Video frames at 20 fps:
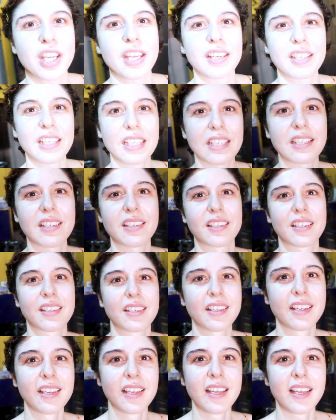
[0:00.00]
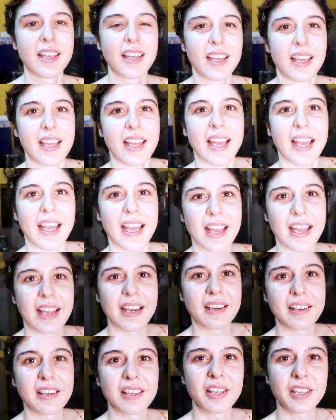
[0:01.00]
Sherry
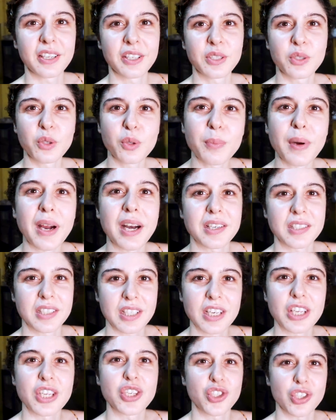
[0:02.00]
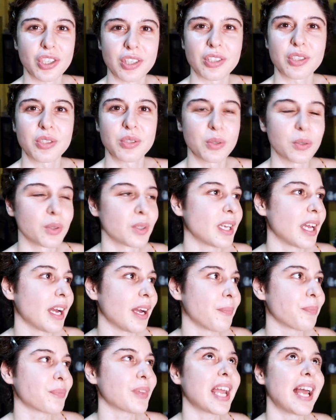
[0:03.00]
and two Parsi dishes. So yeah,